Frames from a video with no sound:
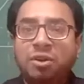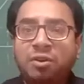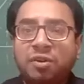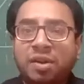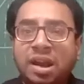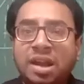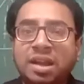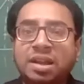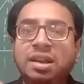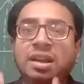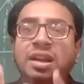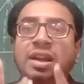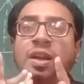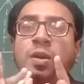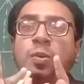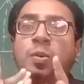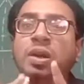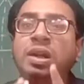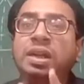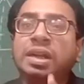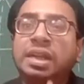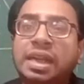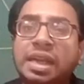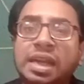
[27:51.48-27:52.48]
triangle, it
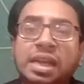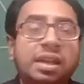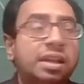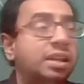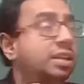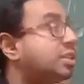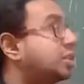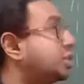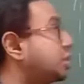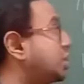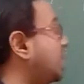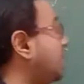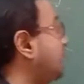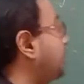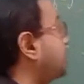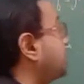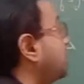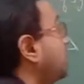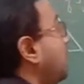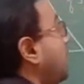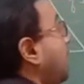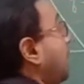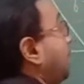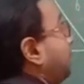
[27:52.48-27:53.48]
will take its
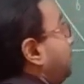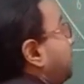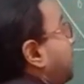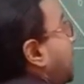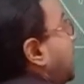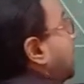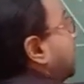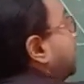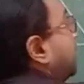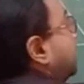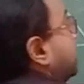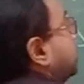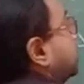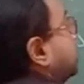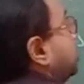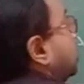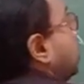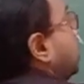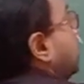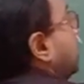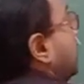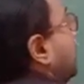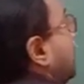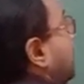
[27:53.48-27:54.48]
shape back.
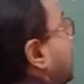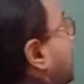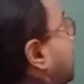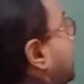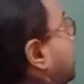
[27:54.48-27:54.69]
So let